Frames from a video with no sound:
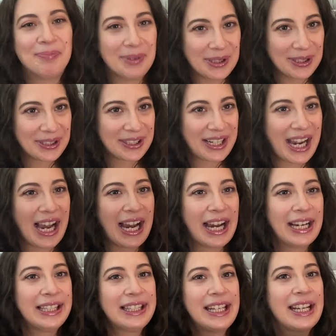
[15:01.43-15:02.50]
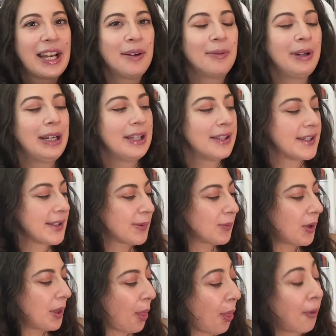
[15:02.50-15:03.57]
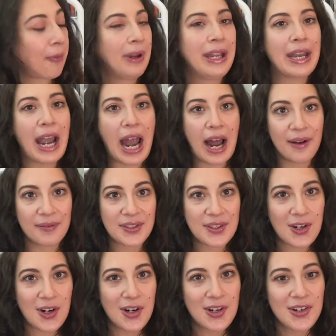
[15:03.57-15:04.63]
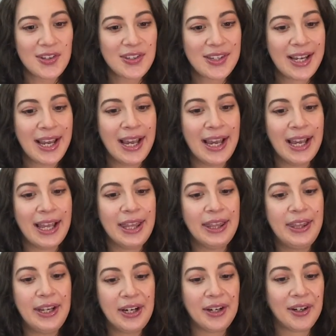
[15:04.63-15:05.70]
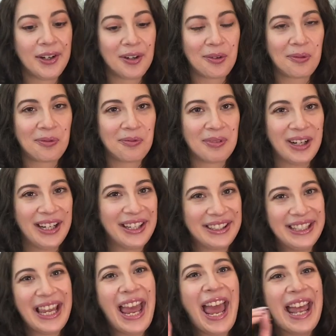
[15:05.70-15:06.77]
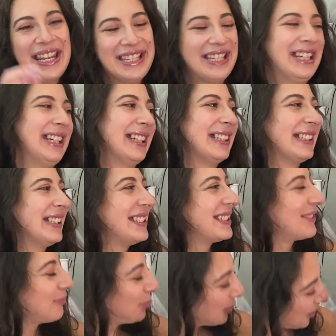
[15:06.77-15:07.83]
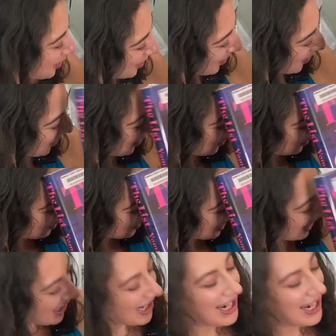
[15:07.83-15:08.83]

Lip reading: book. I think I rated this one 3.5 stars. There, the ending, it's whoo,